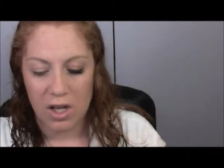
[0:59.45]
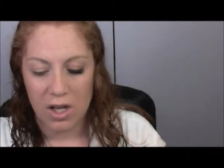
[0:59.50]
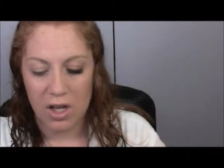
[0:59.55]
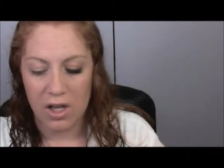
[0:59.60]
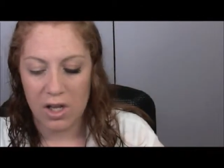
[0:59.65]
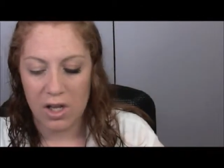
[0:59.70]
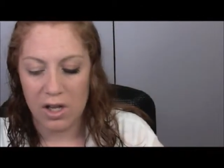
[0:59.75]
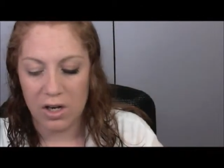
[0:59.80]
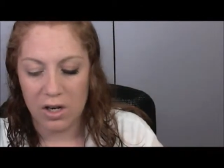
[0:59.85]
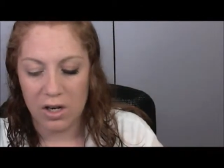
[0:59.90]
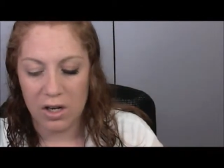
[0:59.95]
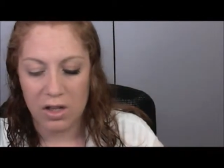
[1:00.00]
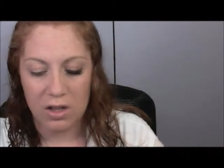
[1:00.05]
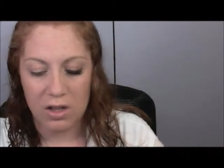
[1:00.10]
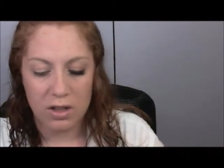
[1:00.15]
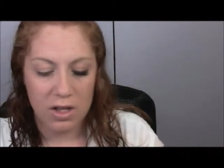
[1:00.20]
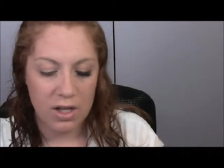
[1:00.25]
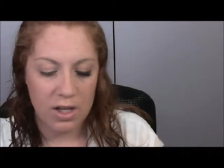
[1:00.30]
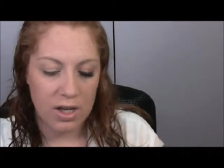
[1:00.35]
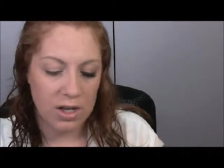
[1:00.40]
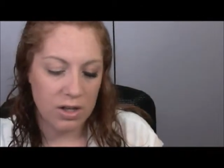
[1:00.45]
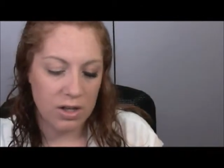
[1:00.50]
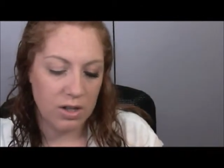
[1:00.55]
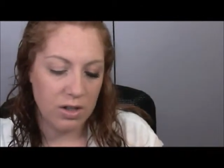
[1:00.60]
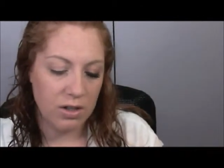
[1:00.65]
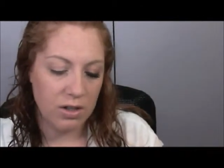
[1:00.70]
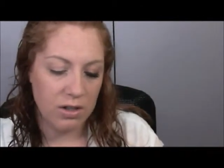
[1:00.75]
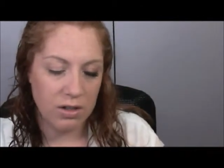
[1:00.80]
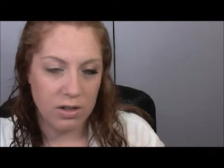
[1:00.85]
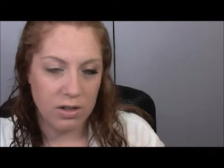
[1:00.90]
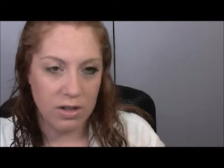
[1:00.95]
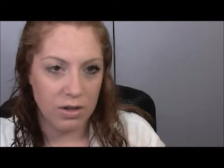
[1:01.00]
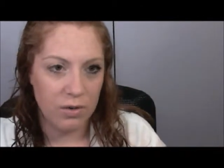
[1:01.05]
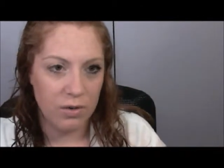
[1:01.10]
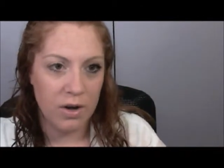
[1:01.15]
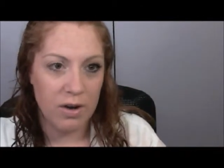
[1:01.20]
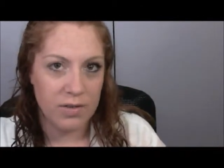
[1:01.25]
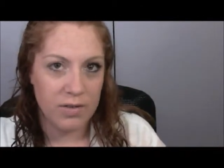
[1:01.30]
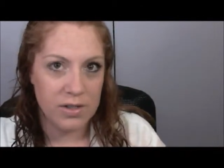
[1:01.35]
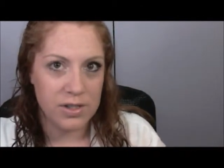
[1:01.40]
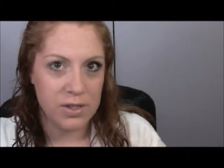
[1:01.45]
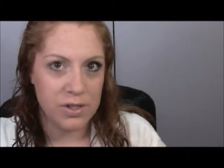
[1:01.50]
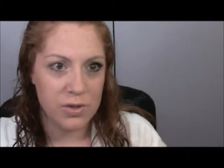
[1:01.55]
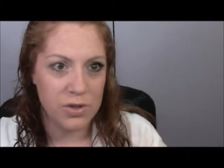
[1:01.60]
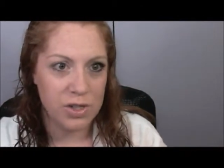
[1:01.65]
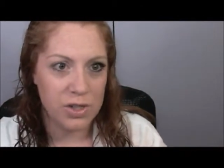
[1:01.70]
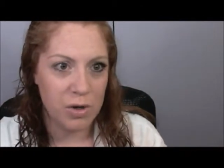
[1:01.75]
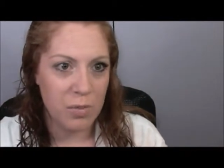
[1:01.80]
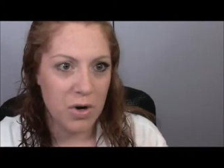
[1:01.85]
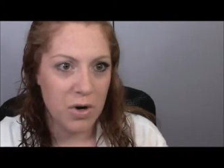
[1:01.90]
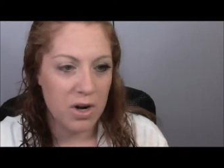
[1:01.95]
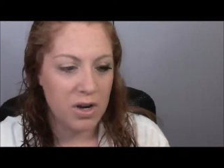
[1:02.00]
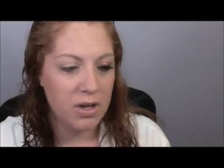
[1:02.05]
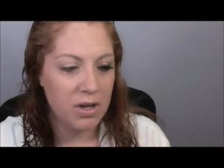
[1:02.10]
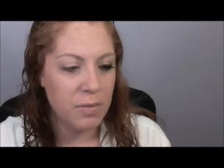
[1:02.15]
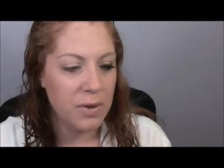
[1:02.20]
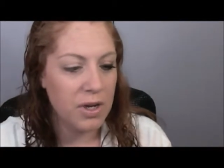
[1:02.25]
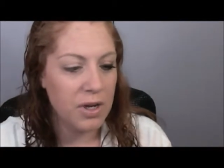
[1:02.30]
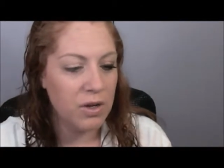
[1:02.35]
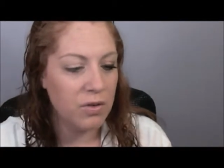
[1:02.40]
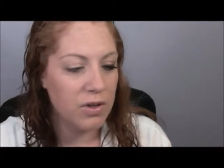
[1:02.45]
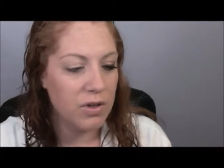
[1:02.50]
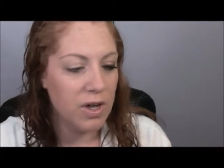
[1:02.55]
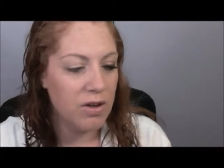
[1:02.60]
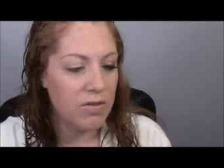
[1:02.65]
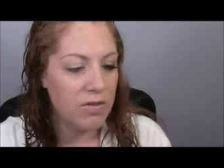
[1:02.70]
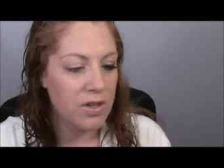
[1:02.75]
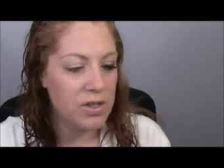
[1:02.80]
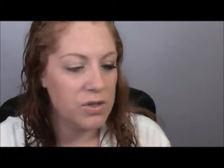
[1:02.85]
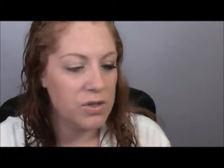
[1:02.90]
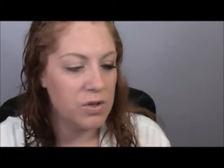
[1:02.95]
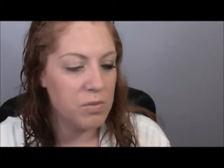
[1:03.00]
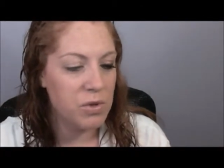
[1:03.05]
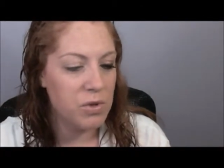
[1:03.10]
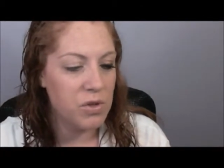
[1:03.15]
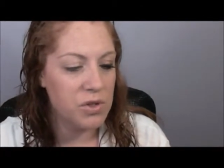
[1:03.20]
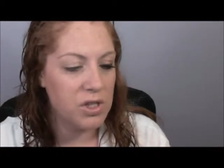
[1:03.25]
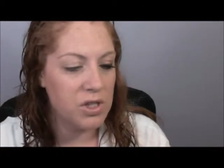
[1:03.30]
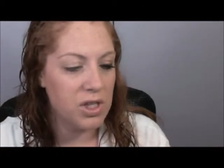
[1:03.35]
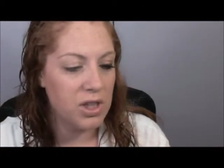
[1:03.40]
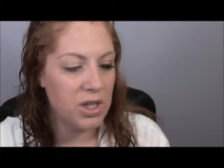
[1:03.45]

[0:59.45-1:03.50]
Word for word: and they had you know obviously used their product but I don't have that so I'm using